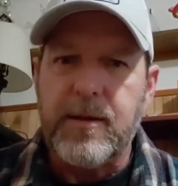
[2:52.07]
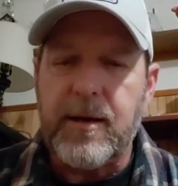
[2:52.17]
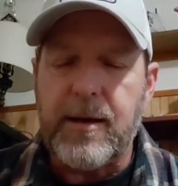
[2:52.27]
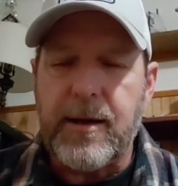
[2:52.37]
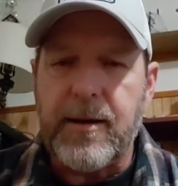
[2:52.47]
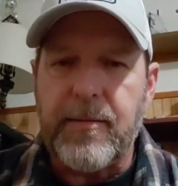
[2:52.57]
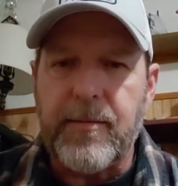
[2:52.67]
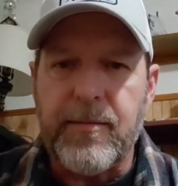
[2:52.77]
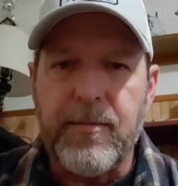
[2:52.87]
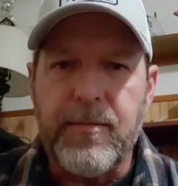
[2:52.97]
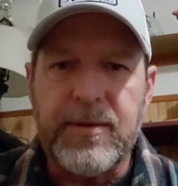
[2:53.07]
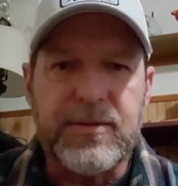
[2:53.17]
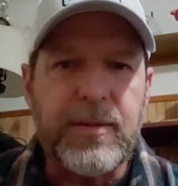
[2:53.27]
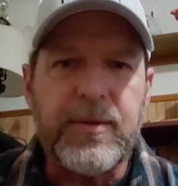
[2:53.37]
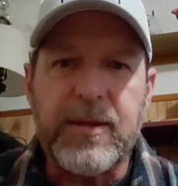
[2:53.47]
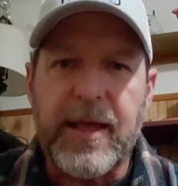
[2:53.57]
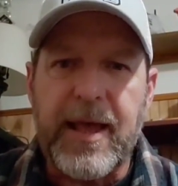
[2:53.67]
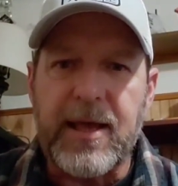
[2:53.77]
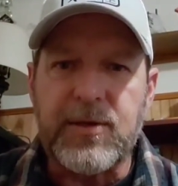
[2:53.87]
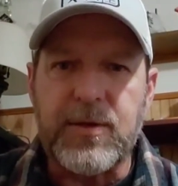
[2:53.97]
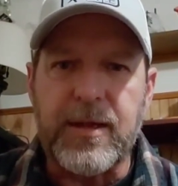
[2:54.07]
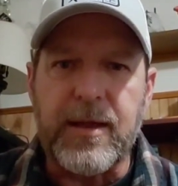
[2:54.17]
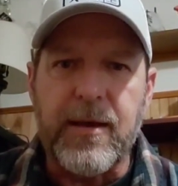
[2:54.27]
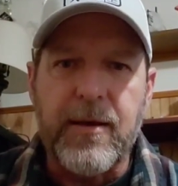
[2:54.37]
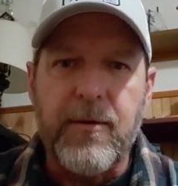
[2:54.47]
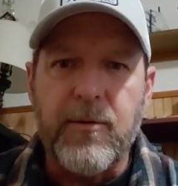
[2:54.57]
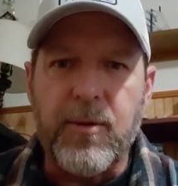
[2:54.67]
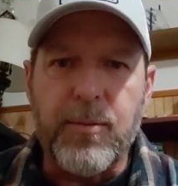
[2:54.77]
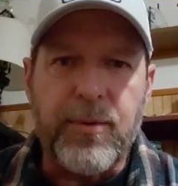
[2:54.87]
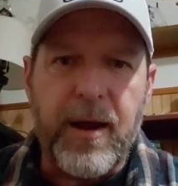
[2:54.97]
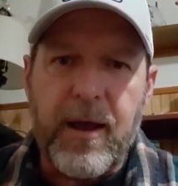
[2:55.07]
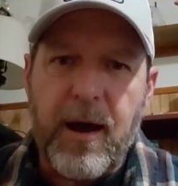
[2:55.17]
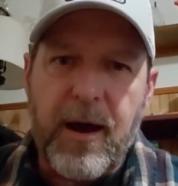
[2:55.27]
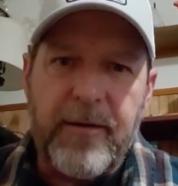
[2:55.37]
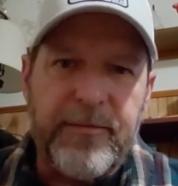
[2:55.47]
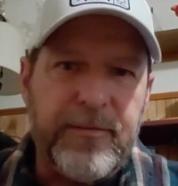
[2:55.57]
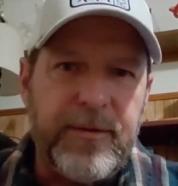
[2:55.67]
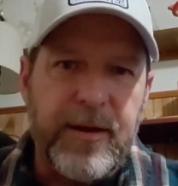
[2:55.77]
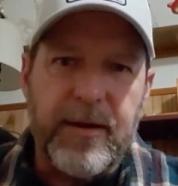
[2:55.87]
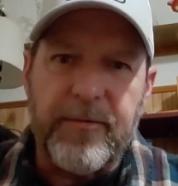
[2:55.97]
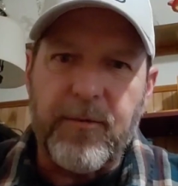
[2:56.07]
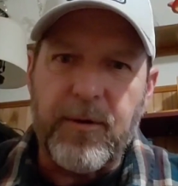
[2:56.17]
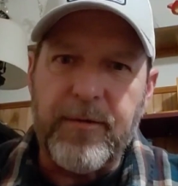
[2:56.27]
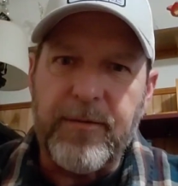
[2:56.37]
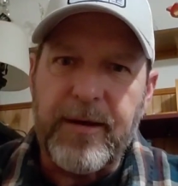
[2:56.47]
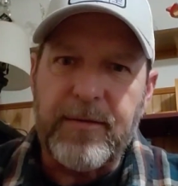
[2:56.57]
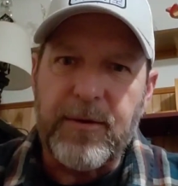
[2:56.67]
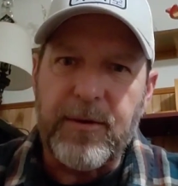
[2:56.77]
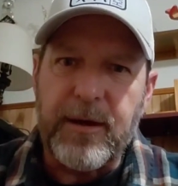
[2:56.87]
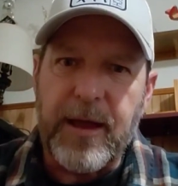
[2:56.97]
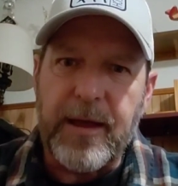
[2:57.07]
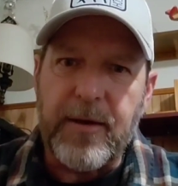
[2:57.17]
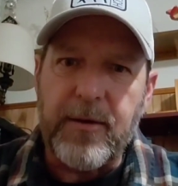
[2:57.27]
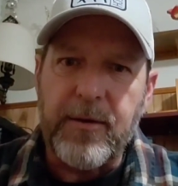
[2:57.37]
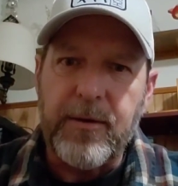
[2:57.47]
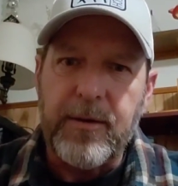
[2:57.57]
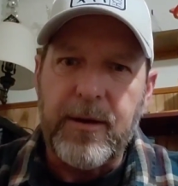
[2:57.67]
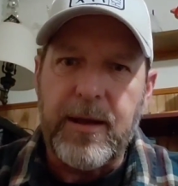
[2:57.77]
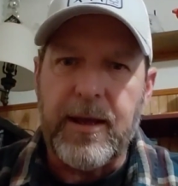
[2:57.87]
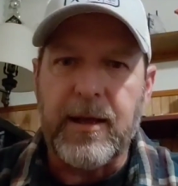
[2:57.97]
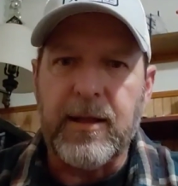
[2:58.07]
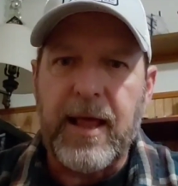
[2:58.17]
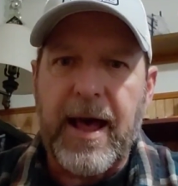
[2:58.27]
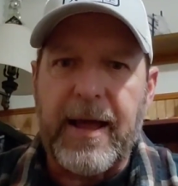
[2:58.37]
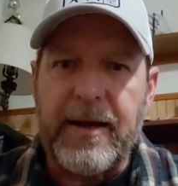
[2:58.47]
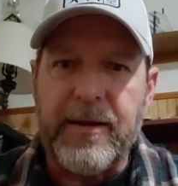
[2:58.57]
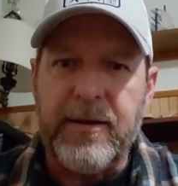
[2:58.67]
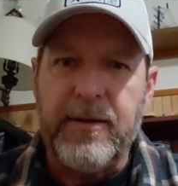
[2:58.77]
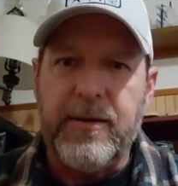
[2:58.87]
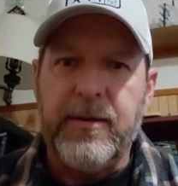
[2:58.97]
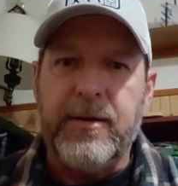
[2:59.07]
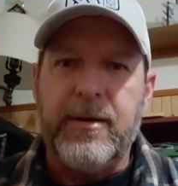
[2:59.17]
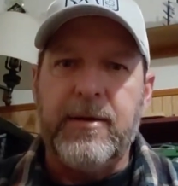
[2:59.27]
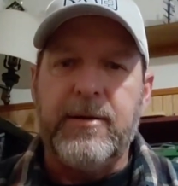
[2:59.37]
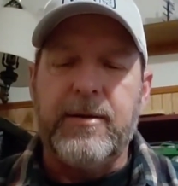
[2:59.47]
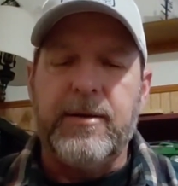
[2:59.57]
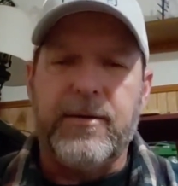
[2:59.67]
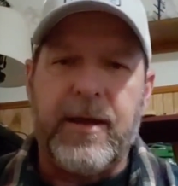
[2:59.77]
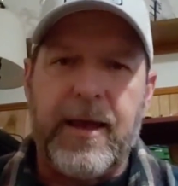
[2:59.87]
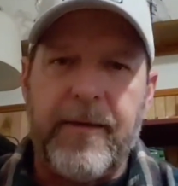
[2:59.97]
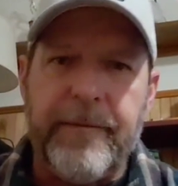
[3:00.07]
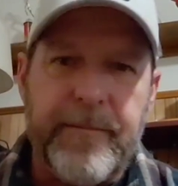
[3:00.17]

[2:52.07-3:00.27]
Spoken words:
but something that actually will break off at a 45-degree angle and glide. Okay.